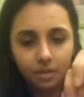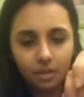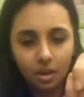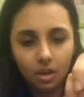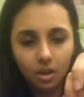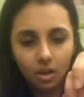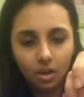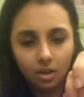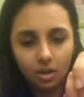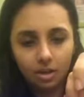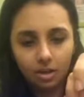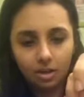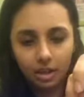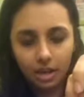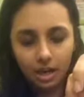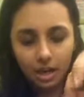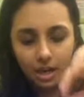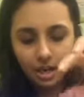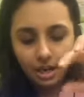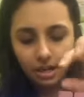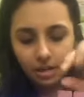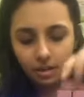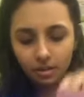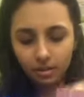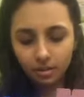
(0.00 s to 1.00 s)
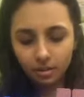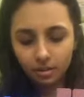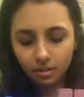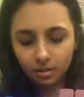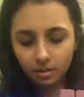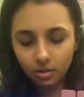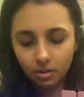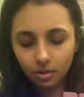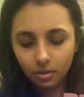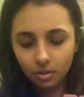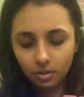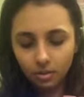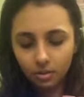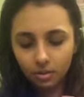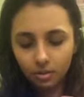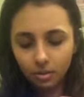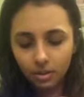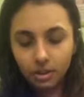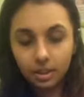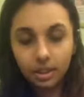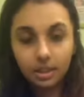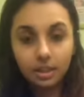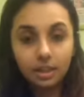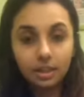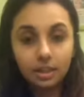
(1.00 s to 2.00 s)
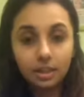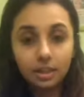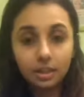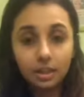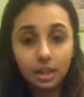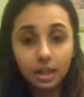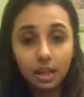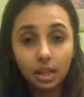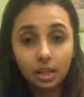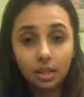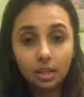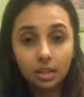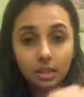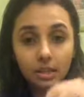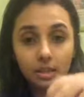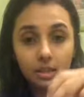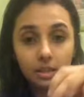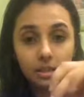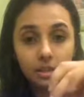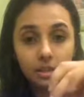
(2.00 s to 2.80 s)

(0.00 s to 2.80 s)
Alright. So this is...